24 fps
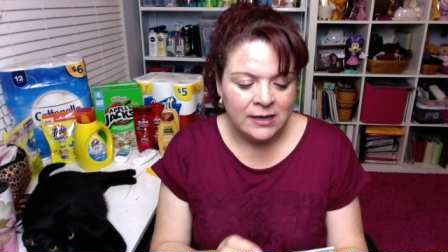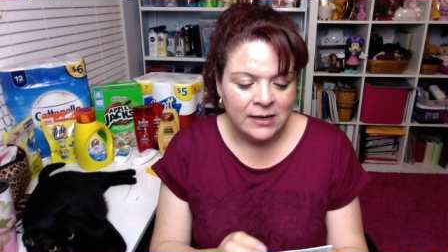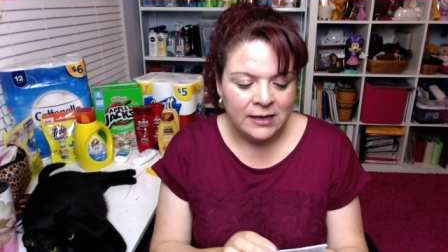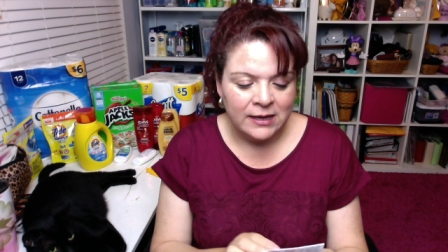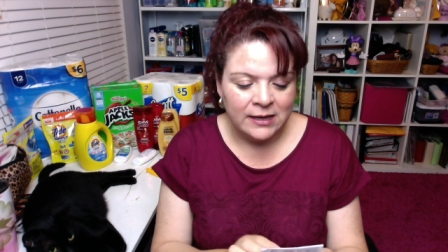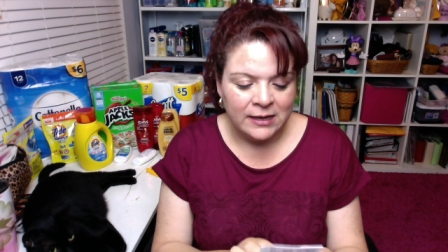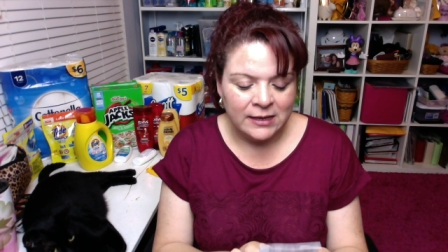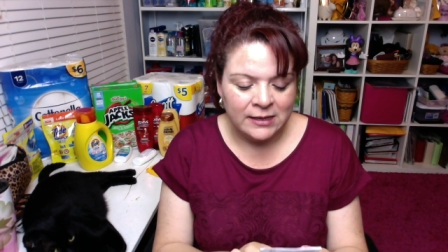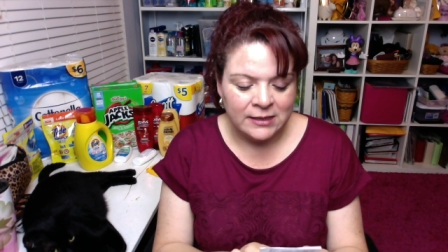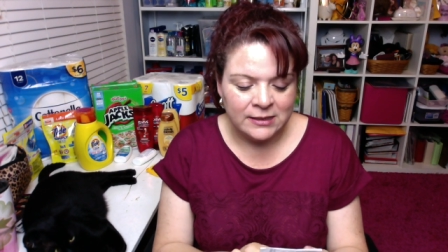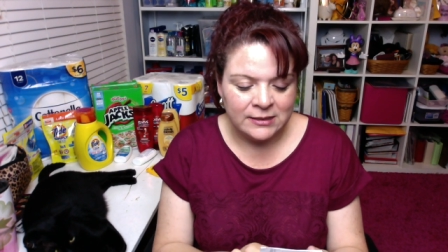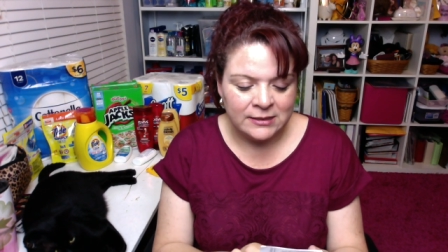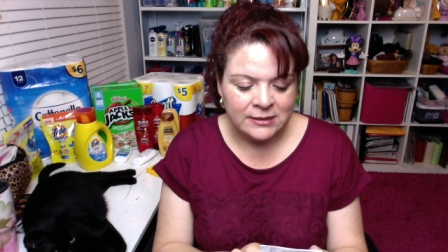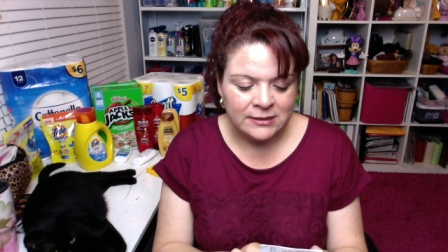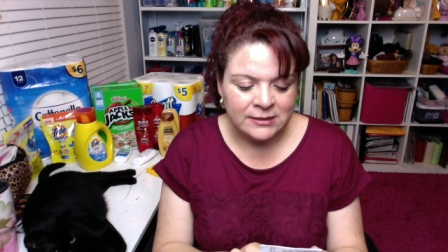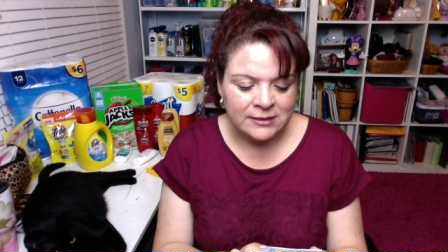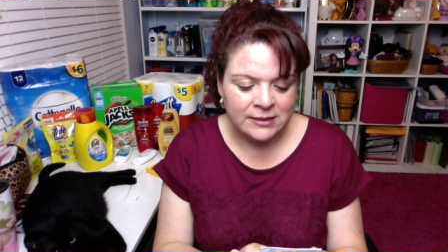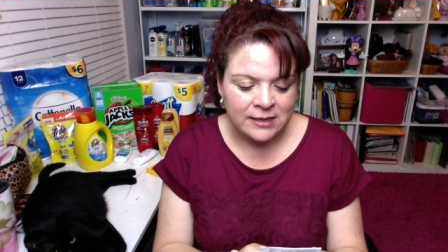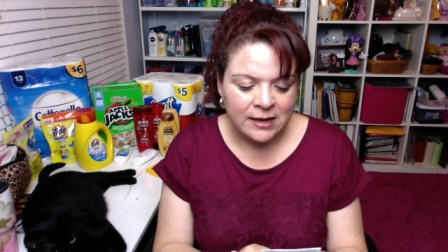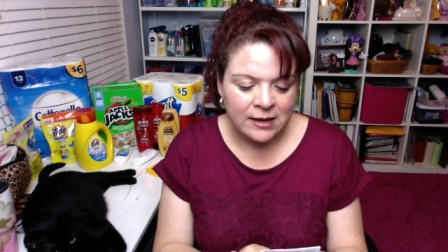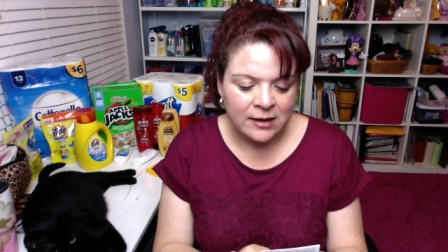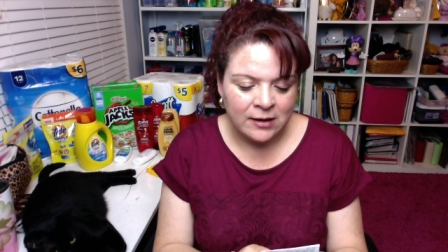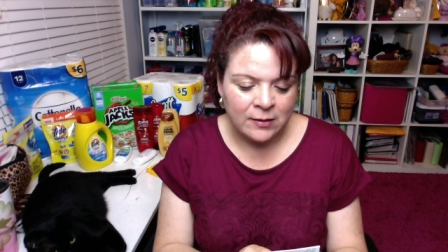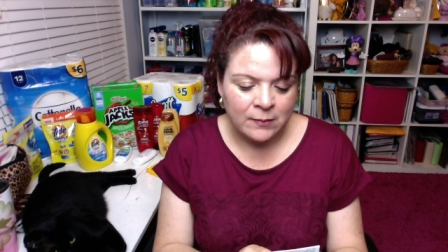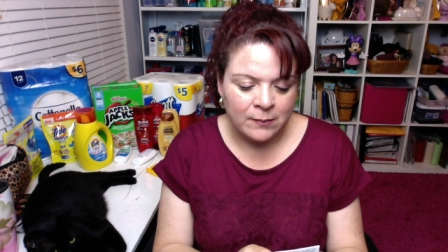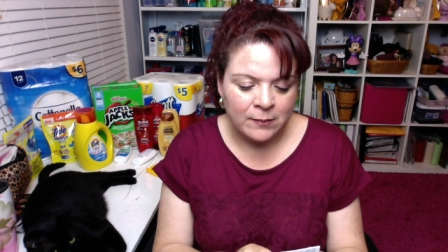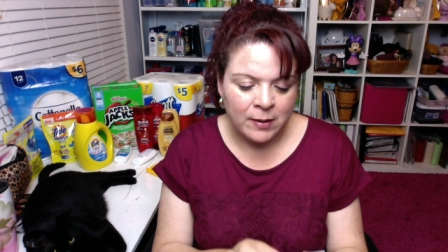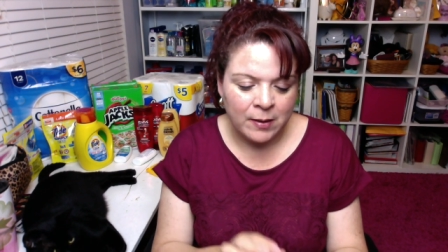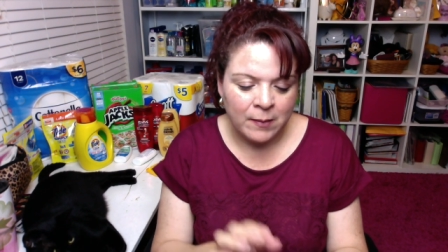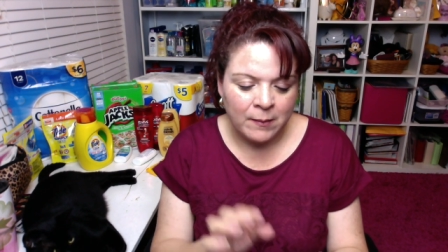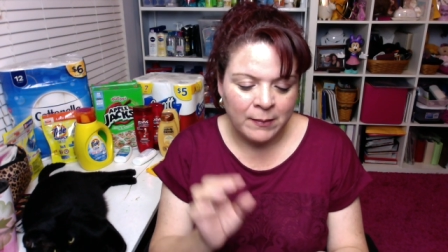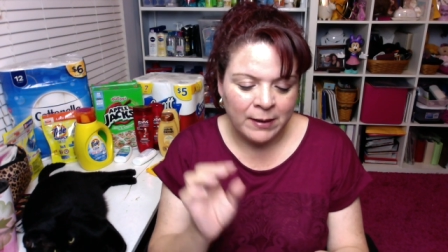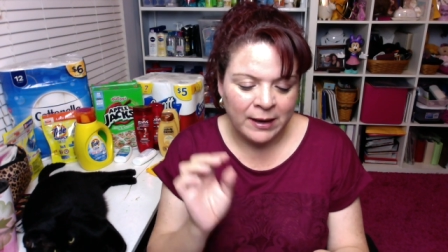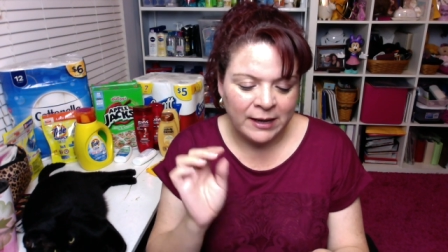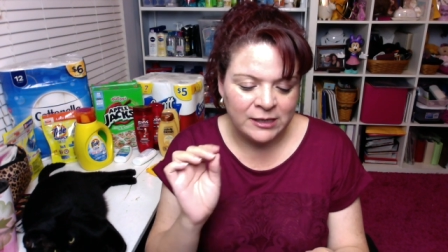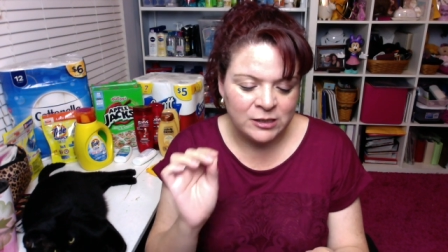is um,
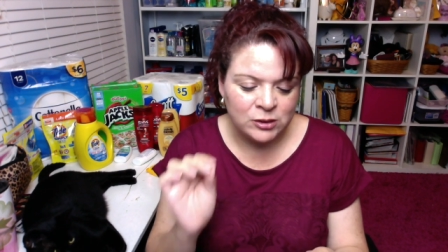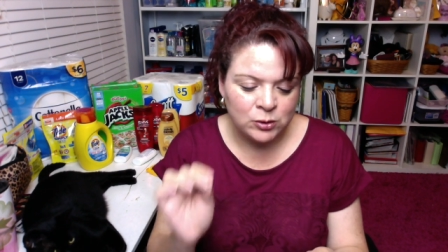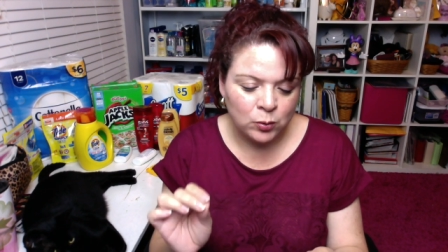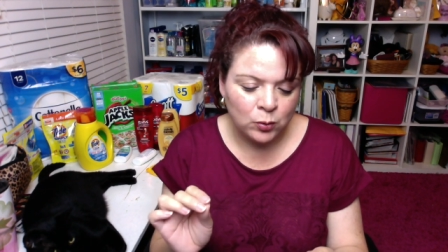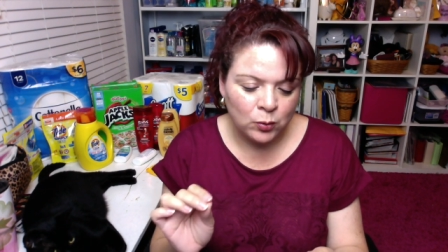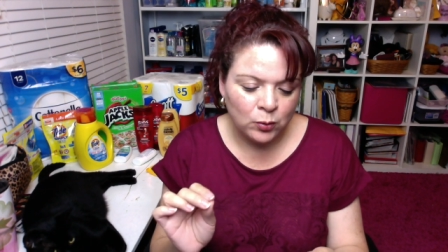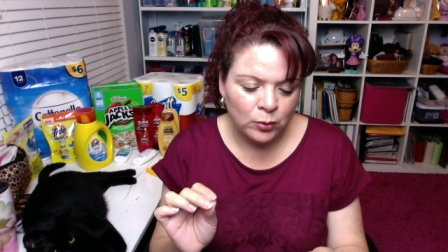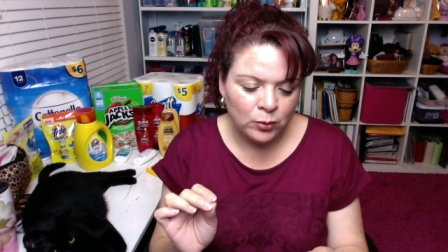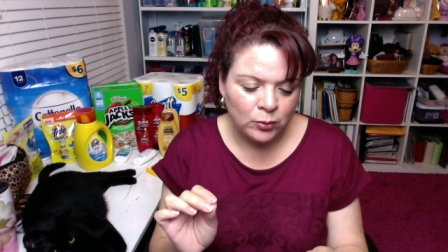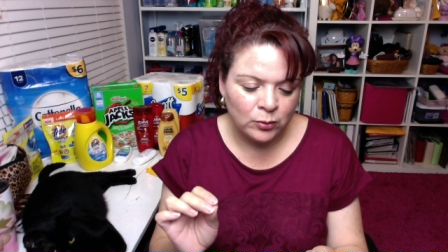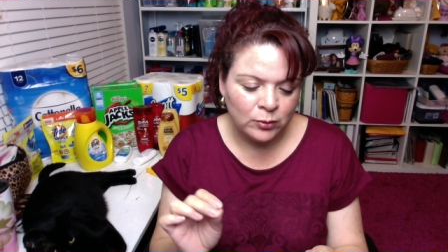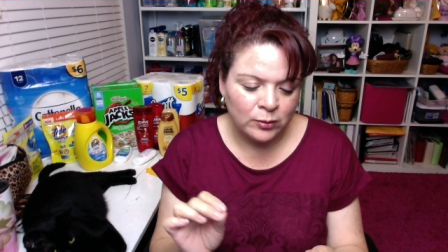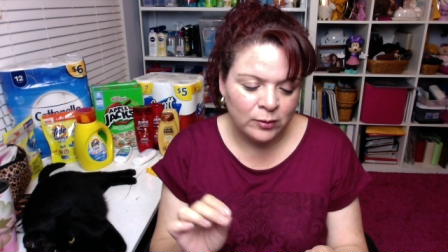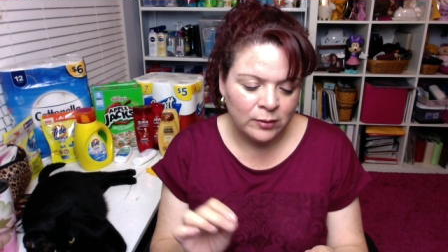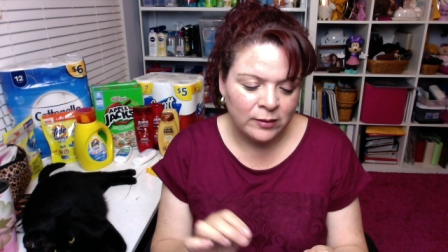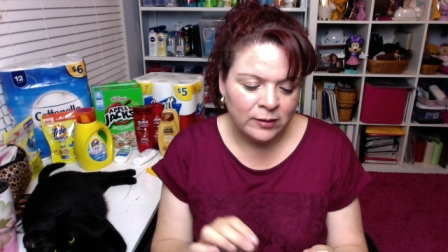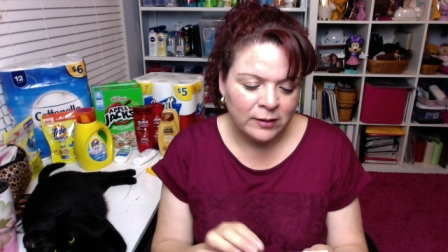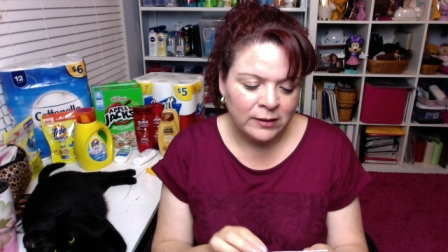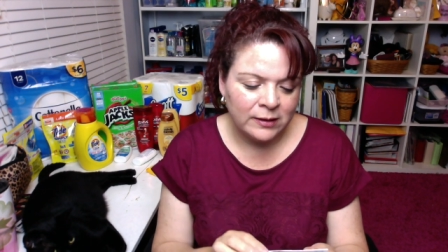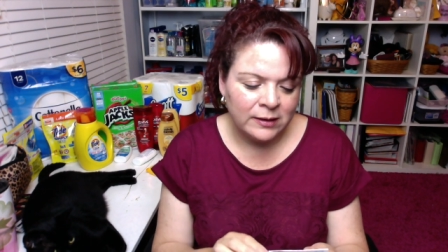my total